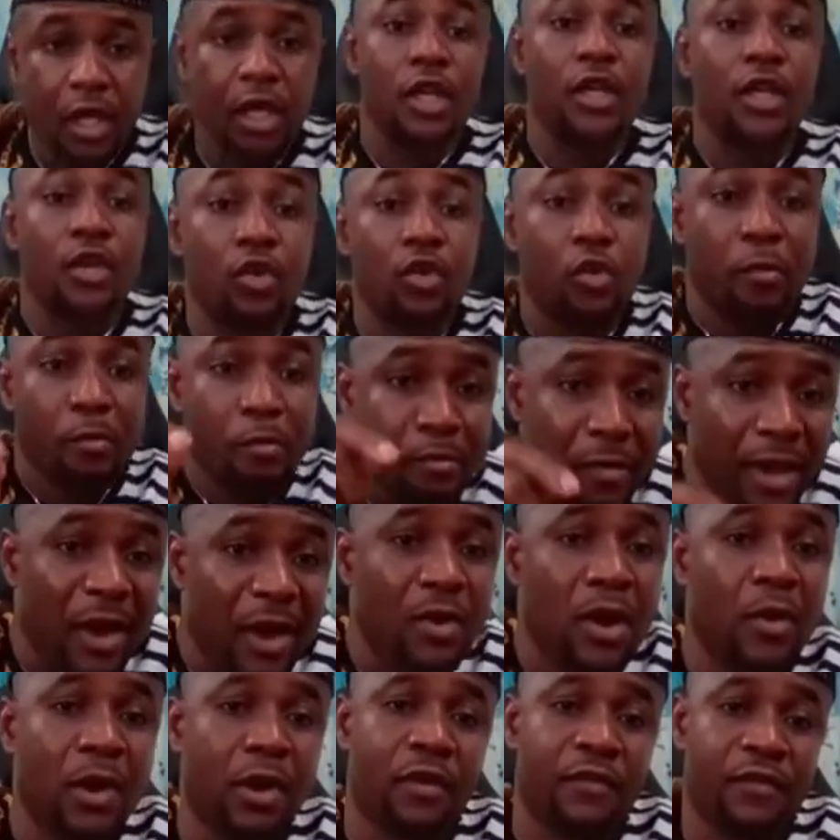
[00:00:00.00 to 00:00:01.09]
The
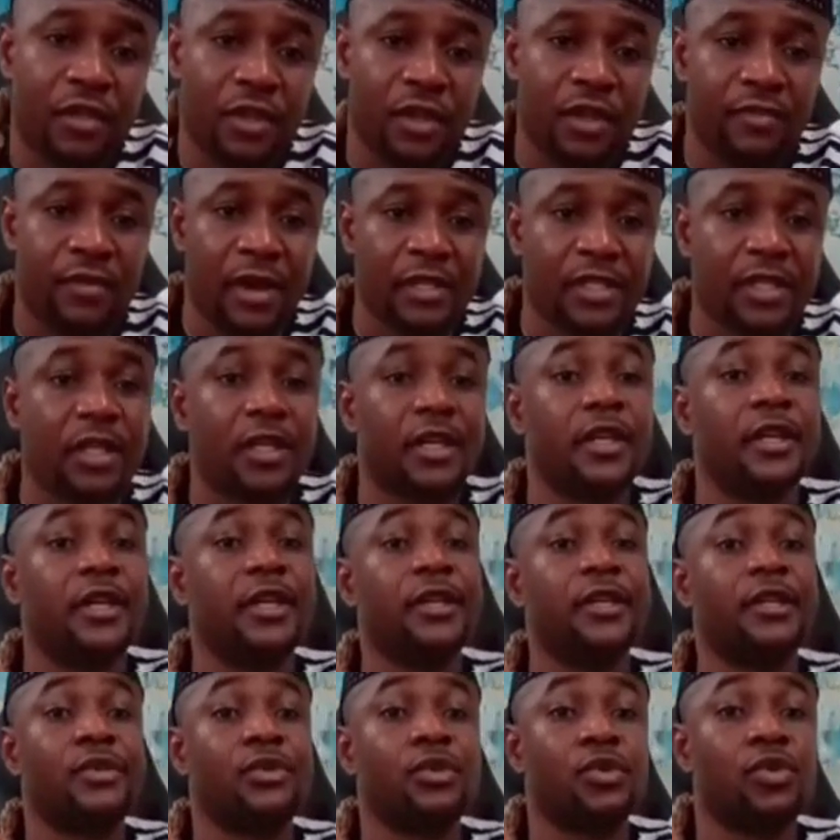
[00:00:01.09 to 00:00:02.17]
umenmwan one of the universe,
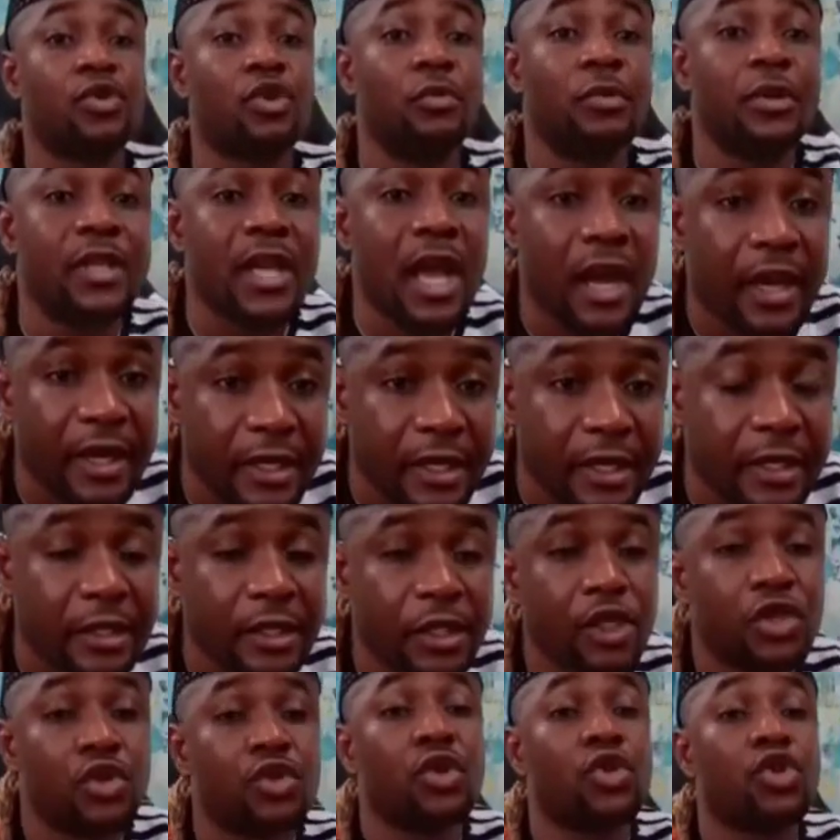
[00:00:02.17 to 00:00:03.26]
aka the social media king,
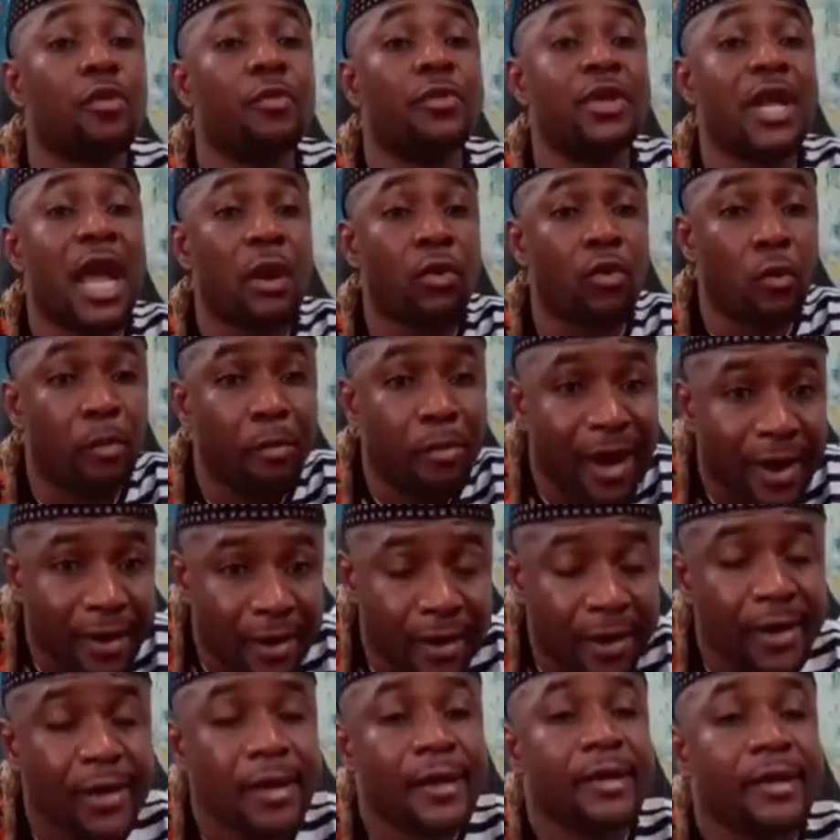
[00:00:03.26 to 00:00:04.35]
the social media
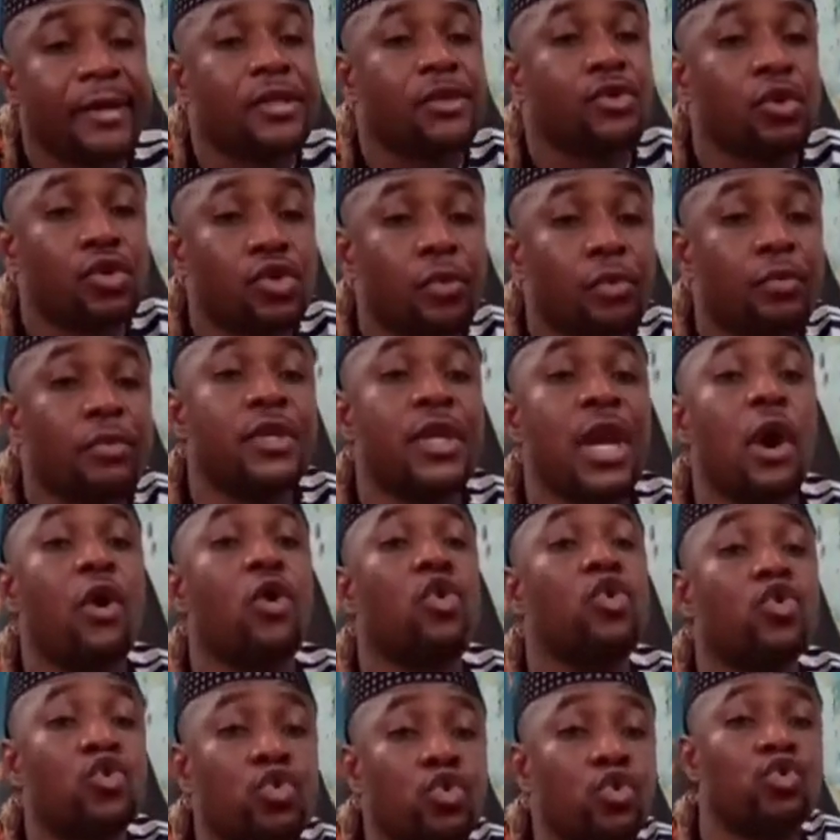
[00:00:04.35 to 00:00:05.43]
kubana, the social media
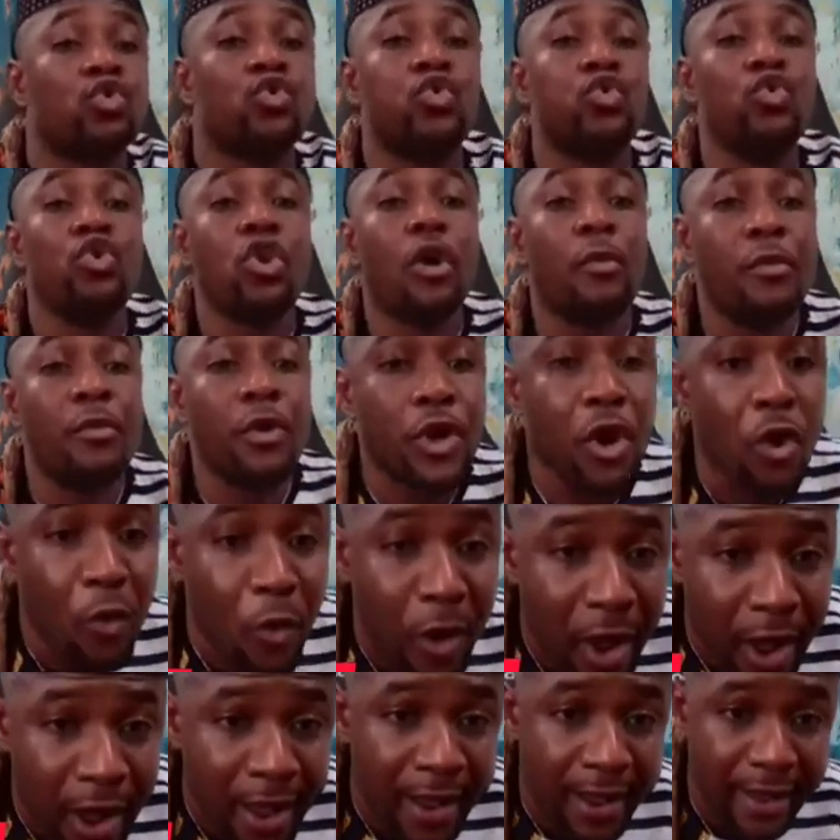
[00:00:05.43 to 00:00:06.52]
otutu no more. You know
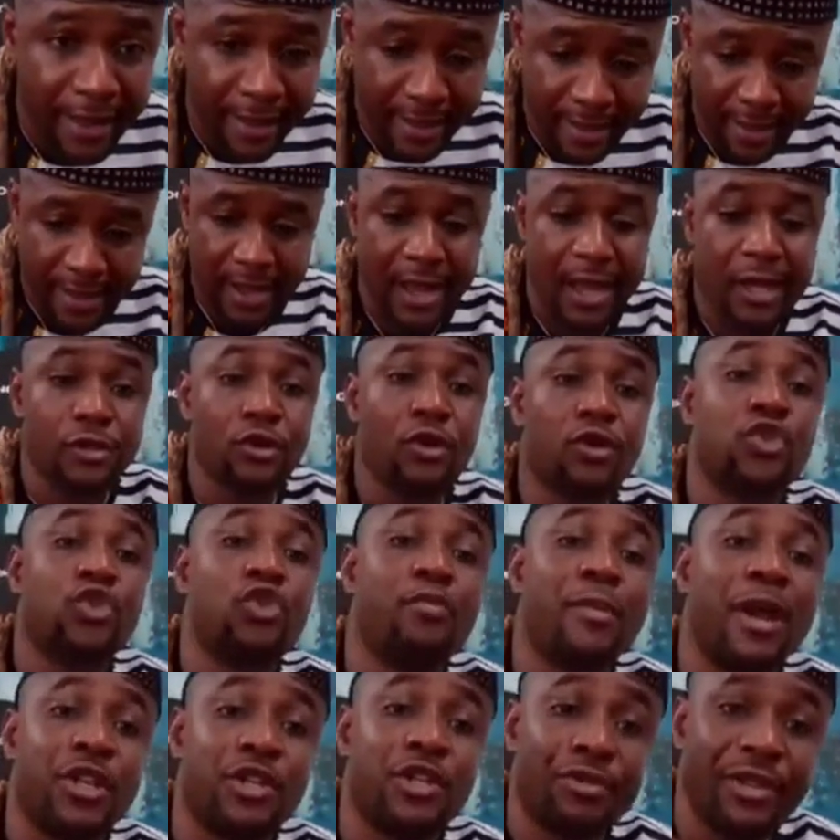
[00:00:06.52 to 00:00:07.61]
why? I just do
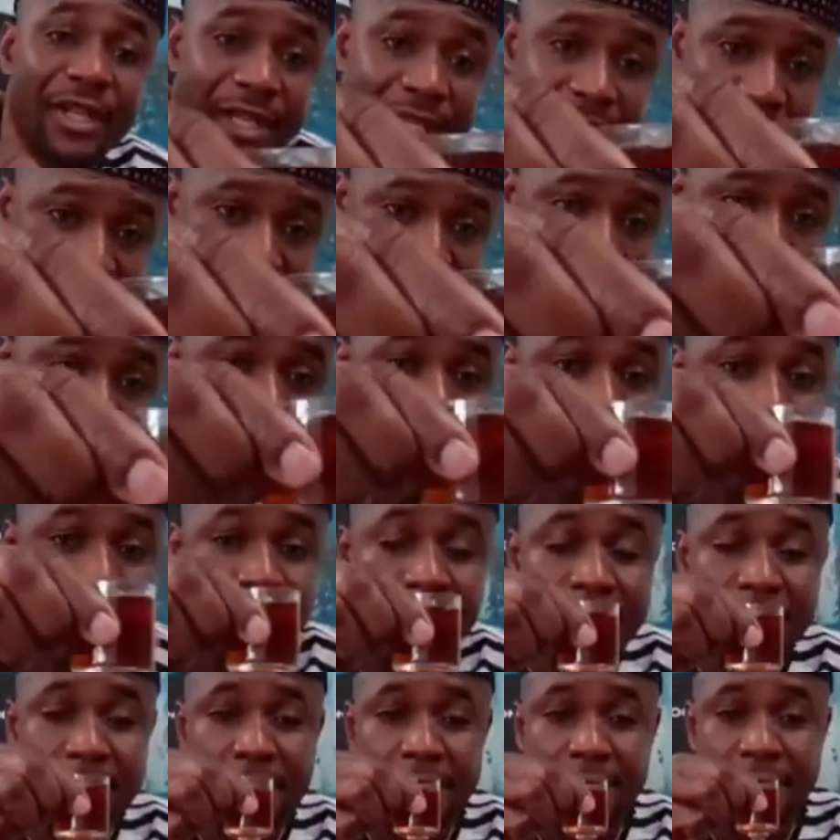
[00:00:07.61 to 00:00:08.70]
my drink. How
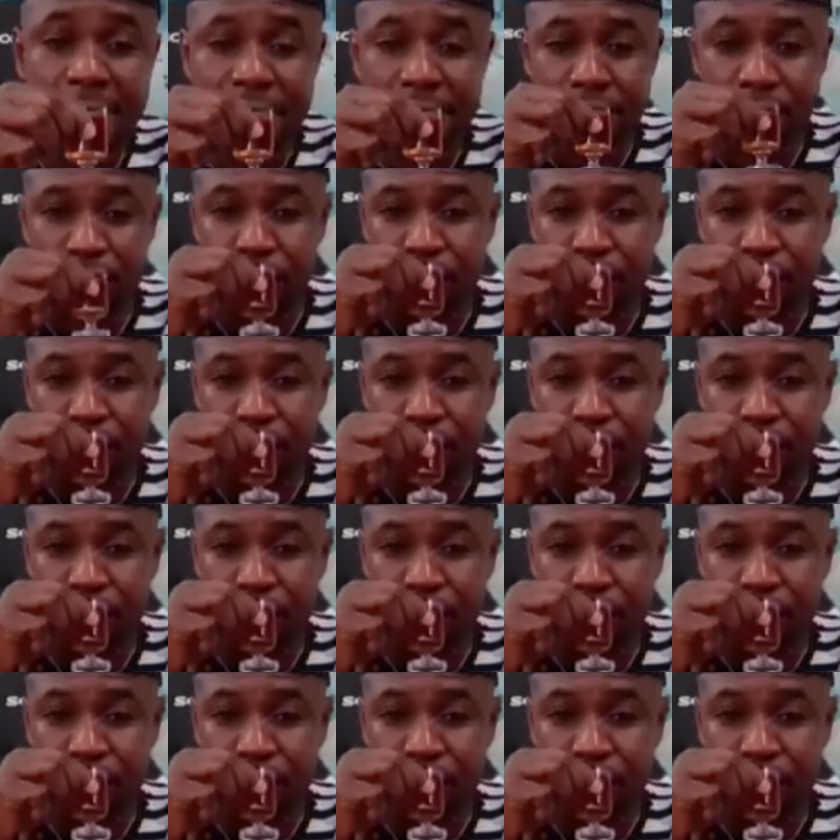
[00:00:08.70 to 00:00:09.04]
are you?